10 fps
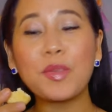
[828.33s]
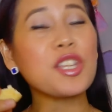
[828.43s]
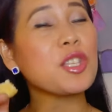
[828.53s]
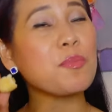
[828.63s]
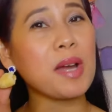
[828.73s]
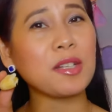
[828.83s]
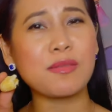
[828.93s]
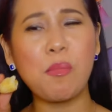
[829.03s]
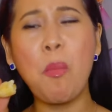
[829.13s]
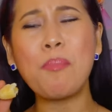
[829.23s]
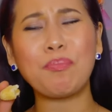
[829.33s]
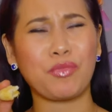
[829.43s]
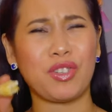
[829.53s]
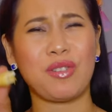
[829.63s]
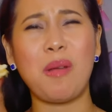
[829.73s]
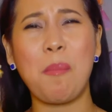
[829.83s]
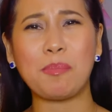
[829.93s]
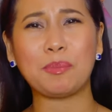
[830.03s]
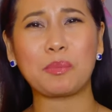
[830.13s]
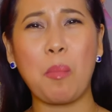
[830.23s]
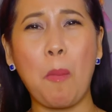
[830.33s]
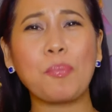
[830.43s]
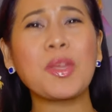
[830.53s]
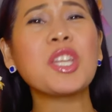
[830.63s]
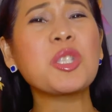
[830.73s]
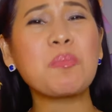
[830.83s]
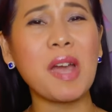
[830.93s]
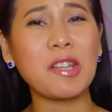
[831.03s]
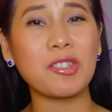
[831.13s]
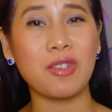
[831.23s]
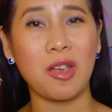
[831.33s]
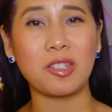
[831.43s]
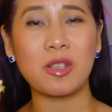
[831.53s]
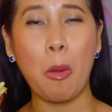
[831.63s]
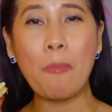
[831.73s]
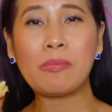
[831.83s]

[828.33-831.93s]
And it's bite, sarap. And it's bite size.